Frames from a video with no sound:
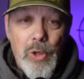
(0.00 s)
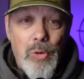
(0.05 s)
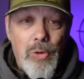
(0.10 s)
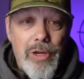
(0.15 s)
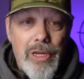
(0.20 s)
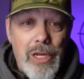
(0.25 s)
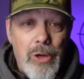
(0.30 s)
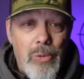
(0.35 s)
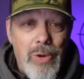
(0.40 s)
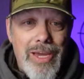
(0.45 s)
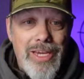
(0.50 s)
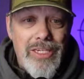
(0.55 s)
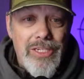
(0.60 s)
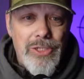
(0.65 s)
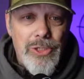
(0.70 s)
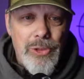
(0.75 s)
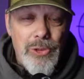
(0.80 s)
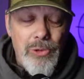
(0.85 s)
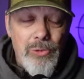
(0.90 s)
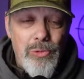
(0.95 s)
going away
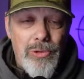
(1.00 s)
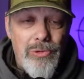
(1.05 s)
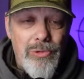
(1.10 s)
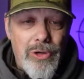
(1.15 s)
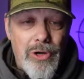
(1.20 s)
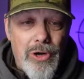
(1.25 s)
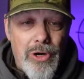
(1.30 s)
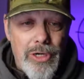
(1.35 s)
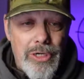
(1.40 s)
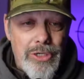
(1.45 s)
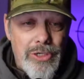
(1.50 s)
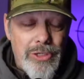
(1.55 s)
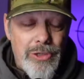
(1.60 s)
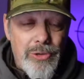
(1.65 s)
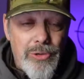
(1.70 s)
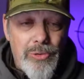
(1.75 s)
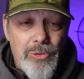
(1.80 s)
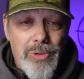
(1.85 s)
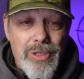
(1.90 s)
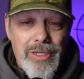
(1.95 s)
soon with regards
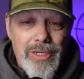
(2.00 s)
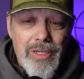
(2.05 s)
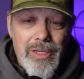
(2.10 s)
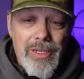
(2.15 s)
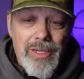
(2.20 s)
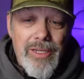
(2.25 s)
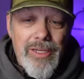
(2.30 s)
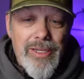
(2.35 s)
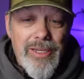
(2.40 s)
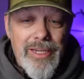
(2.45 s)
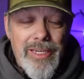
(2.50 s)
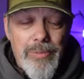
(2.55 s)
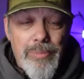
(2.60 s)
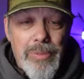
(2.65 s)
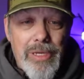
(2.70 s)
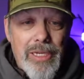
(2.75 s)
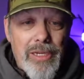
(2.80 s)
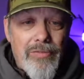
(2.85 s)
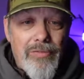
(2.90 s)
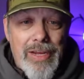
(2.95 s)
to
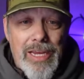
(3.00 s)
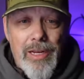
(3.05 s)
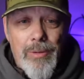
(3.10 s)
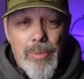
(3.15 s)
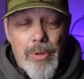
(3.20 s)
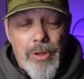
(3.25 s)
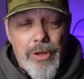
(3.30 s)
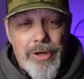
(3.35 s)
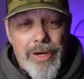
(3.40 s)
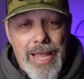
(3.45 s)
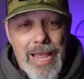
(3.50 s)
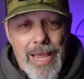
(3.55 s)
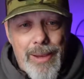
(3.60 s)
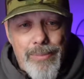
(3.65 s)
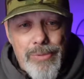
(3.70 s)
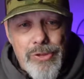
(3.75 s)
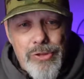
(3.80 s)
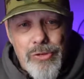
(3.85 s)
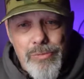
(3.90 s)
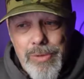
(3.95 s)
it being available on
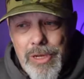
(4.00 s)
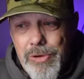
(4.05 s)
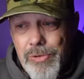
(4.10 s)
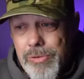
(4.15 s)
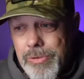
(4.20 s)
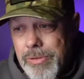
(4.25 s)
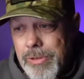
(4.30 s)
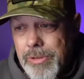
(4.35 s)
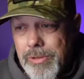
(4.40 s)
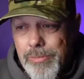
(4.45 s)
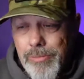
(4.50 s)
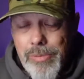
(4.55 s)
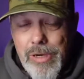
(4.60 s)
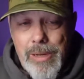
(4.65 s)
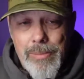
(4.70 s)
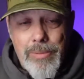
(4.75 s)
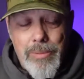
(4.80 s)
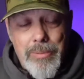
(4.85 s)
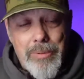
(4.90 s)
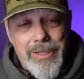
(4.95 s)
AppSumo.
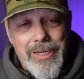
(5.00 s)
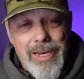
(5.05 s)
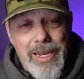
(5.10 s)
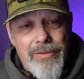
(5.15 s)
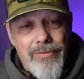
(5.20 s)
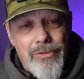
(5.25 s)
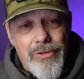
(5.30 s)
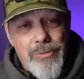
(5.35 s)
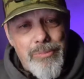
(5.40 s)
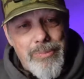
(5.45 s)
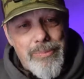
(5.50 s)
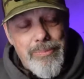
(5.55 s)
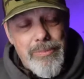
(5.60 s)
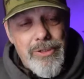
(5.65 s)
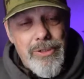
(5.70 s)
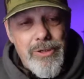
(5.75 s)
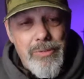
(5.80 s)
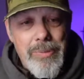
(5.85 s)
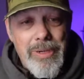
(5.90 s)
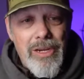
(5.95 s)
Probably never
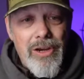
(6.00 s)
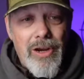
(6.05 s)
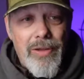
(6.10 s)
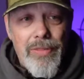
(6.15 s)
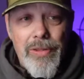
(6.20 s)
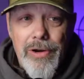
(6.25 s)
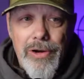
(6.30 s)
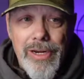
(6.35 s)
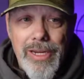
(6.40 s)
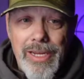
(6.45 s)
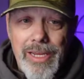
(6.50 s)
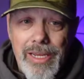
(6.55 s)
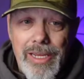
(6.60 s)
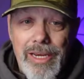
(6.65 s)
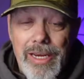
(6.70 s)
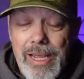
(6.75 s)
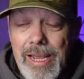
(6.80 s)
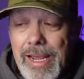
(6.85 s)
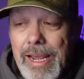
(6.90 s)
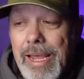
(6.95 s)
to be on there
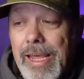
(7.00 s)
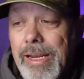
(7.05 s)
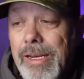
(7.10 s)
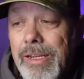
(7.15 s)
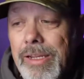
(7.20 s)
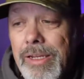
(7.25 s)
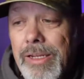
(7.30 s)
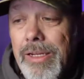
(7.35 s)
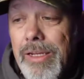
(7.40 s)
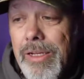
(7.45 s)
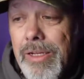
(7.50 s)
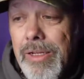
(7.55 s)
again, and